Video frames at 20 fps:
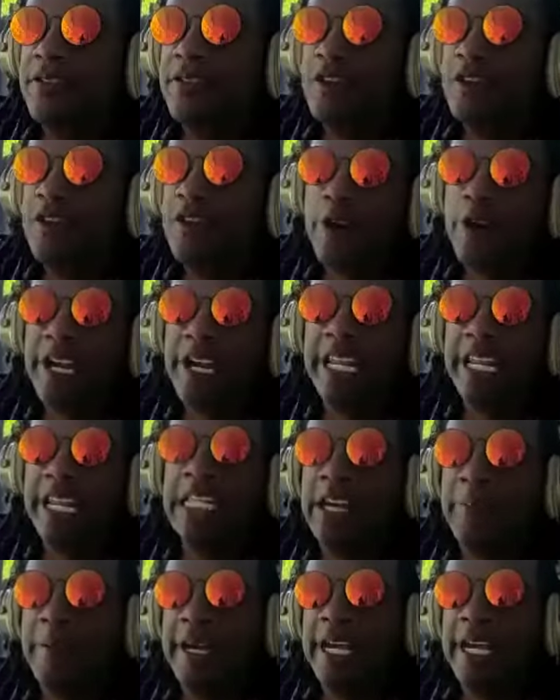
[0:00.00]
any limit?
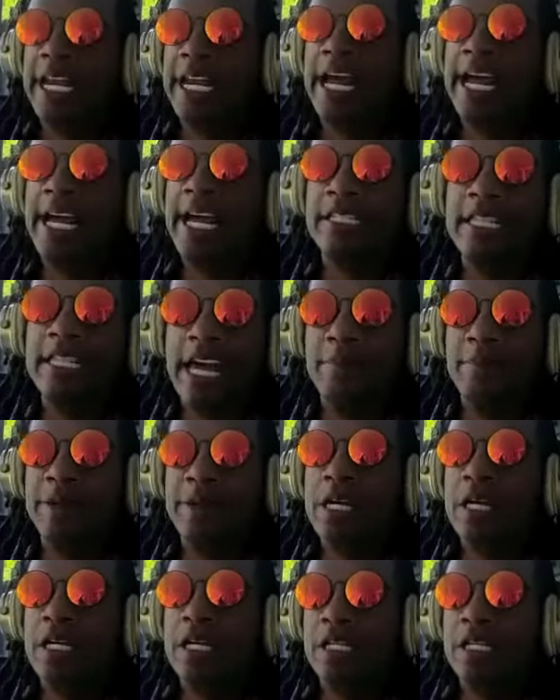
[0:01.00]
And I ask that
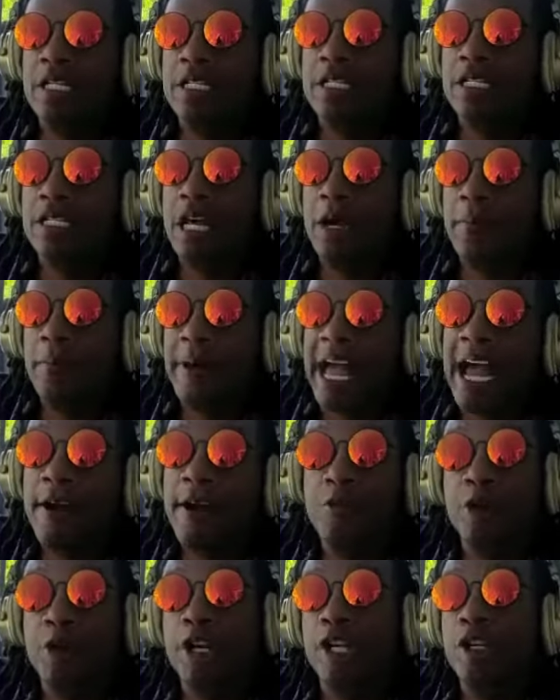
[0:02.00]
because um,
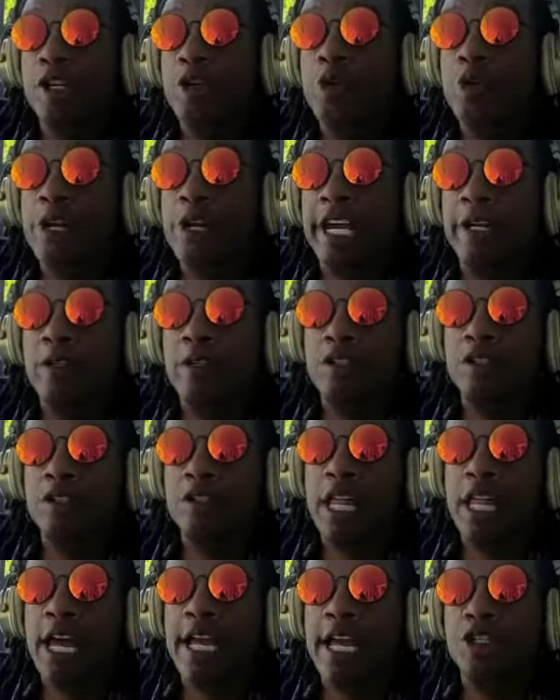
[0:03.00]
African creators
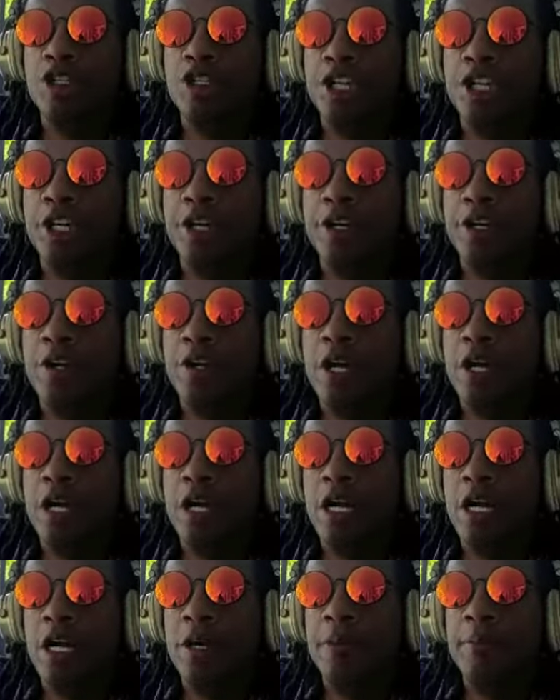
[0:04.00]
last year,
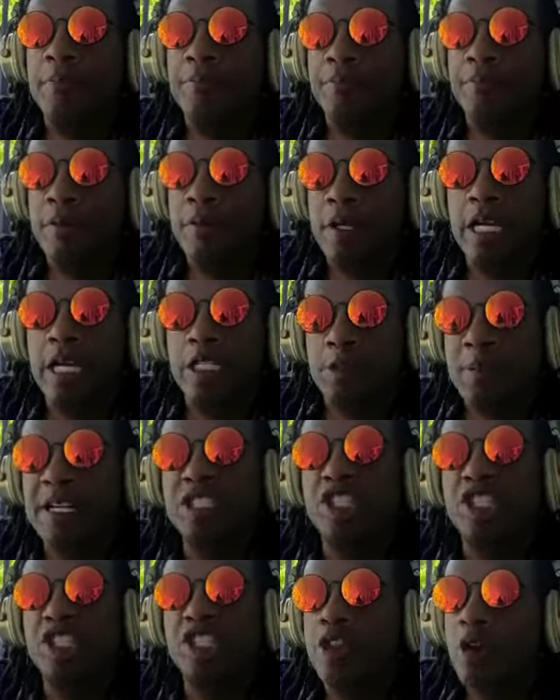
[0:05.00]
um,
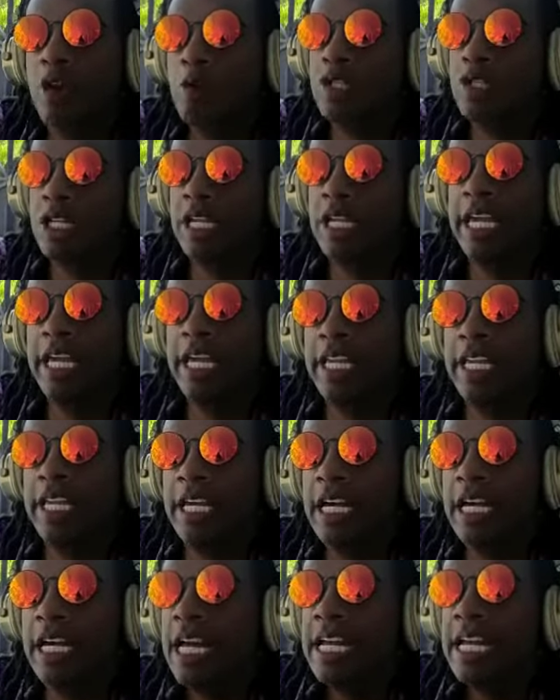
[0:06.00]
especially those in
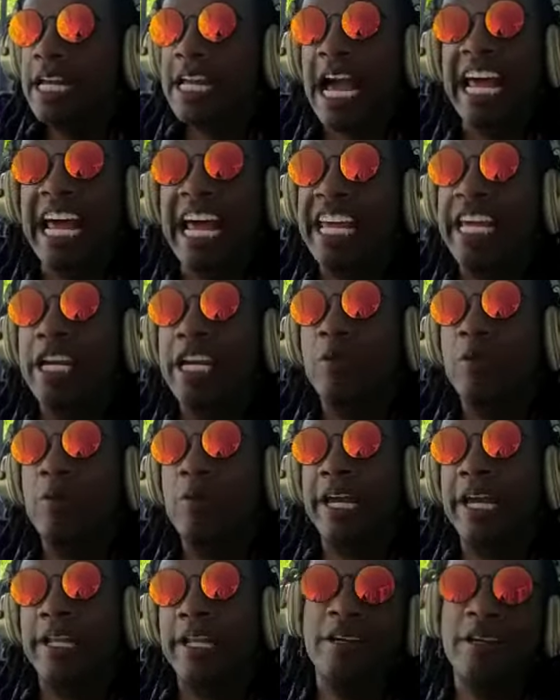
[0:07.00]
Kenya, got hit,
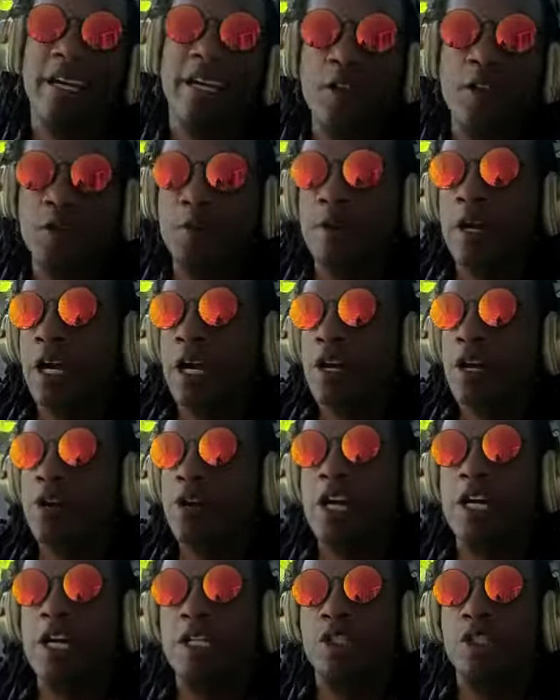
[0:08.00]
and, and other other
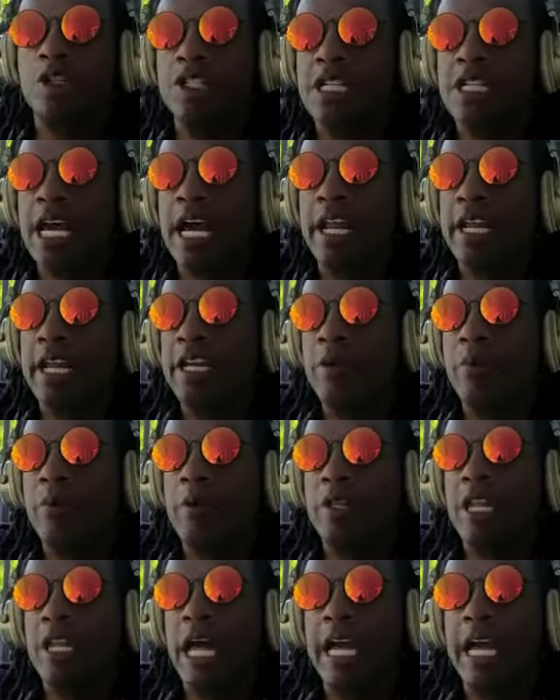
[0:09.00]
countries got hit
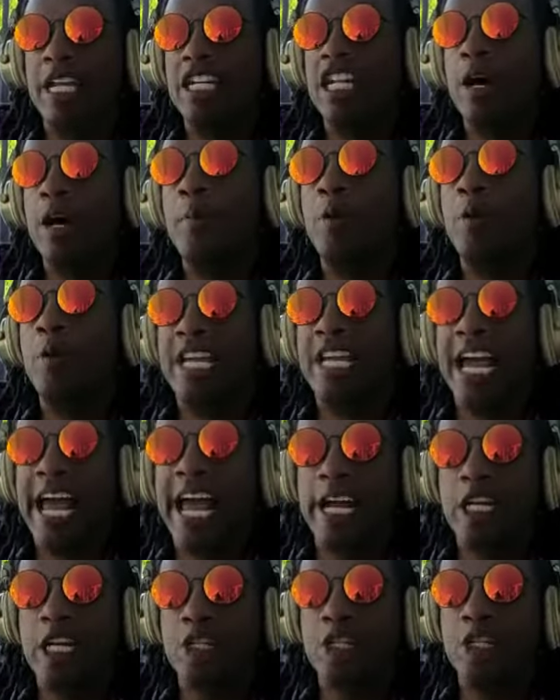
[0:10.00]
with like a double
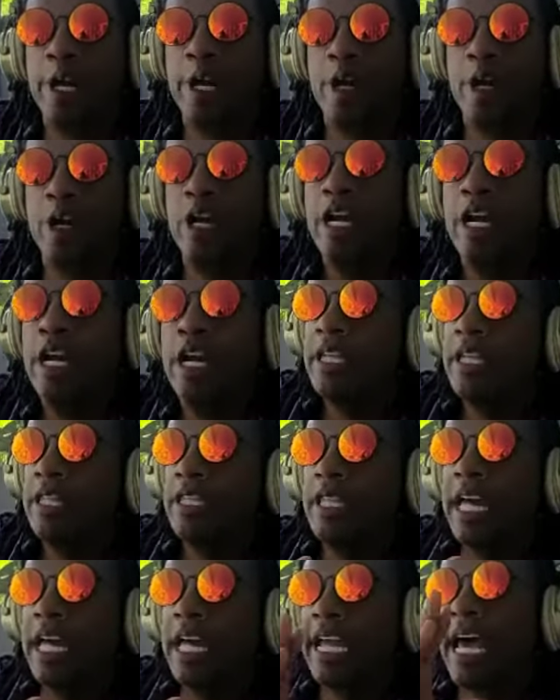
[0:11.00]
tax, where
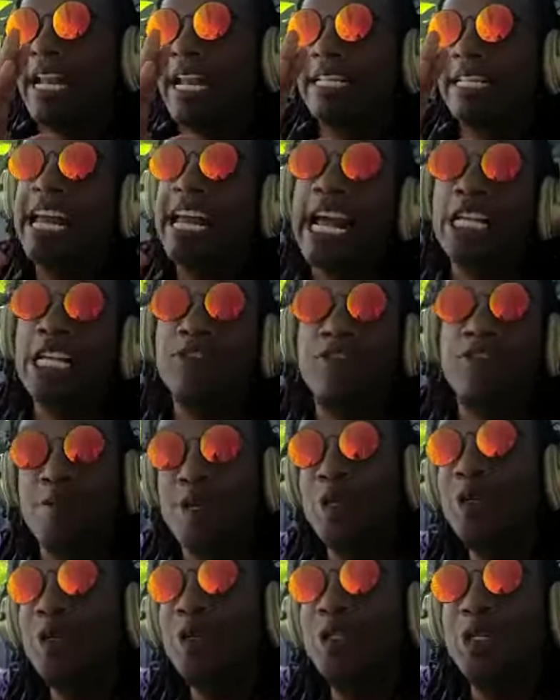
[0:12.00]
they got a tax from
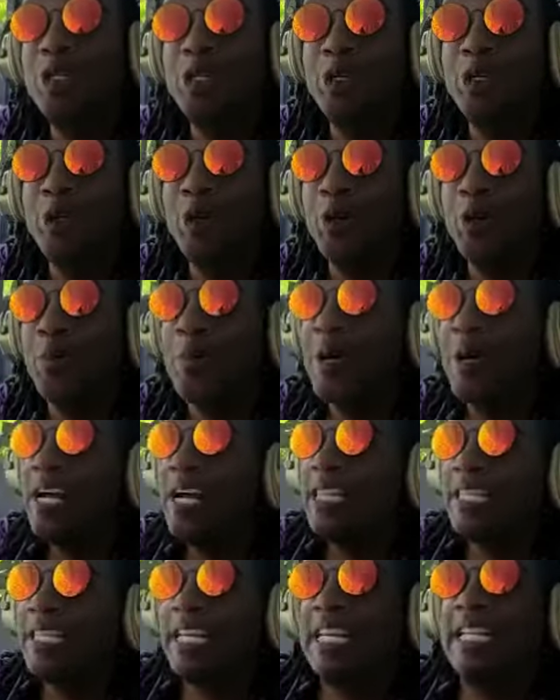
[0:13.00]
YouTube,
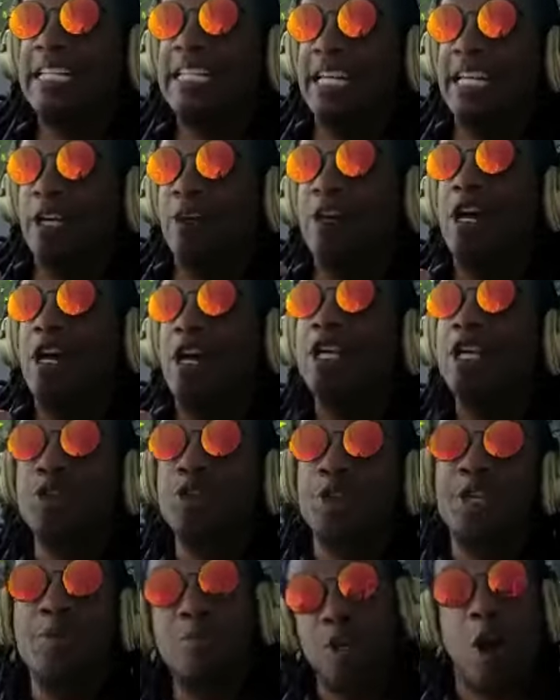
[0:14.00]
then their
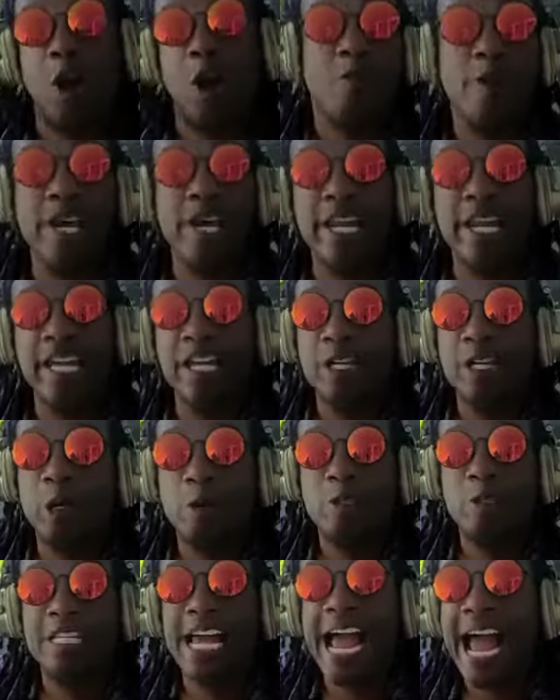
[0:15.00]
country was already, you
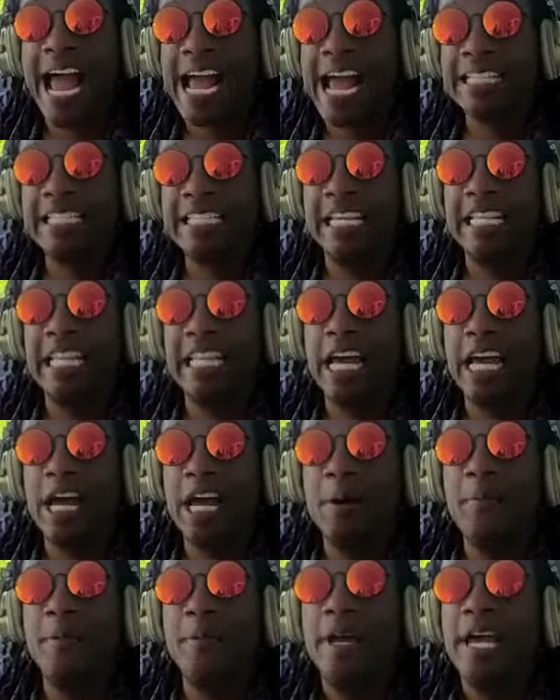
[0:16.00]
know, taxing
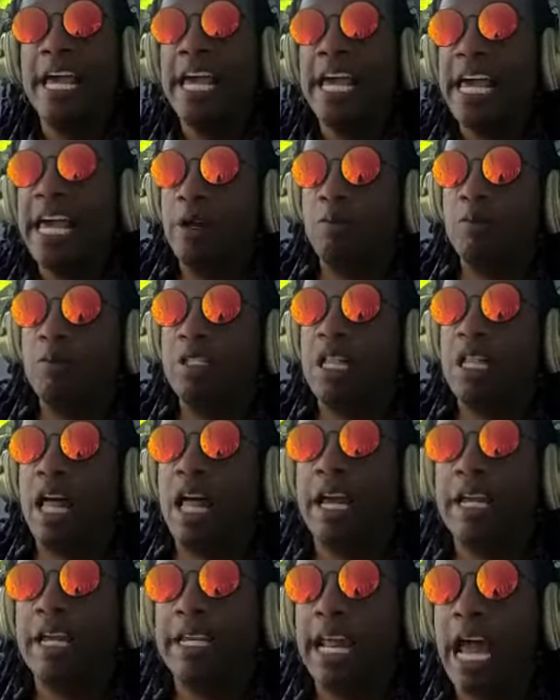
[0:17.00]
them, and it was
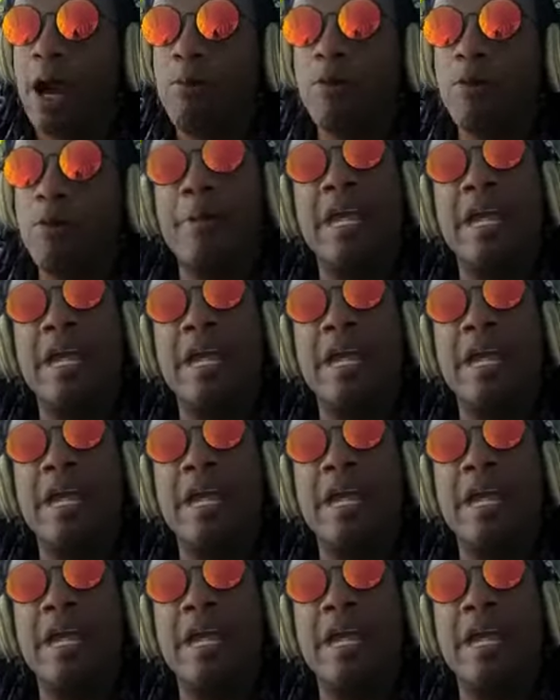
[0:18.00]
like now we're